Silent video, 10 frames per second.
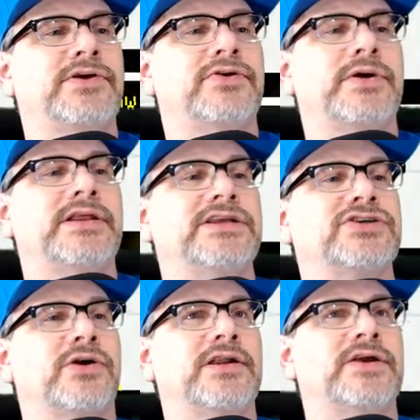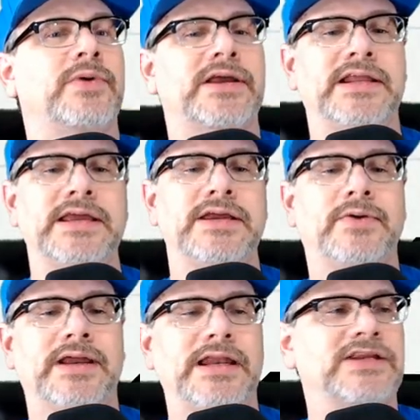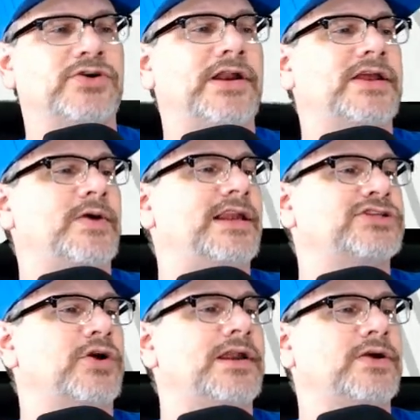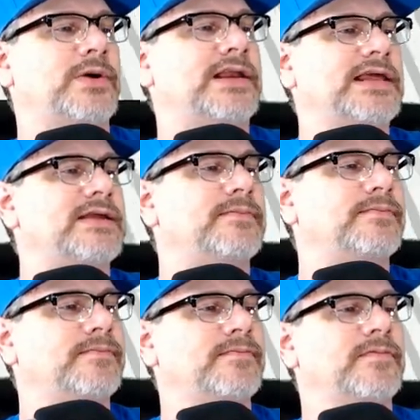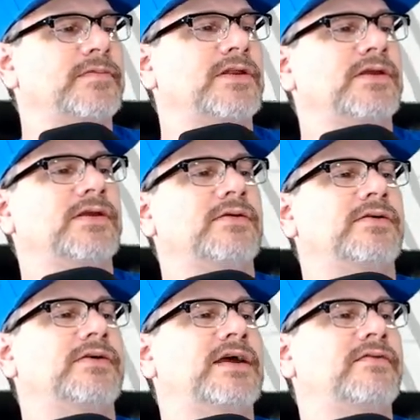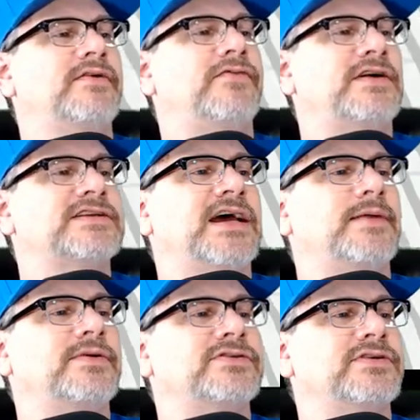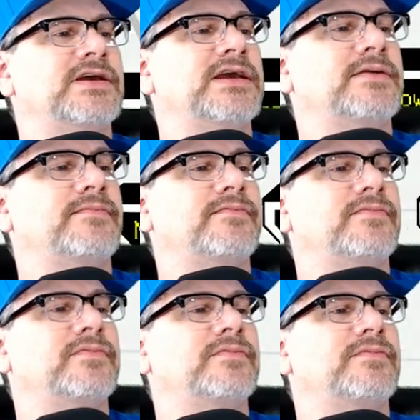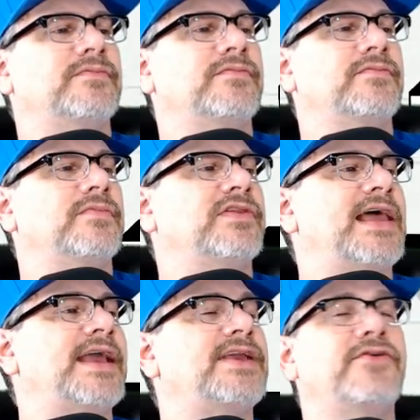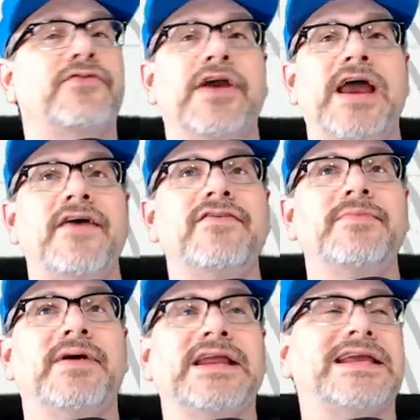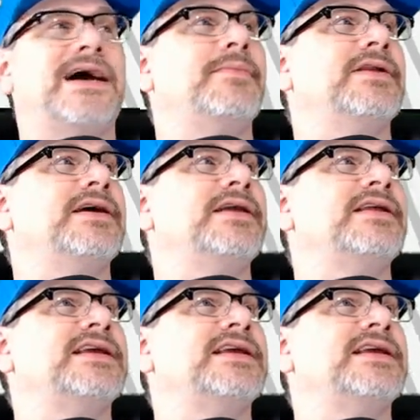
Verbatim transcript: here quickly, shortly, quickly, quickly, shortly, quickly, shortly, quickly. Having a fun time here today. Thank you for everybody coming in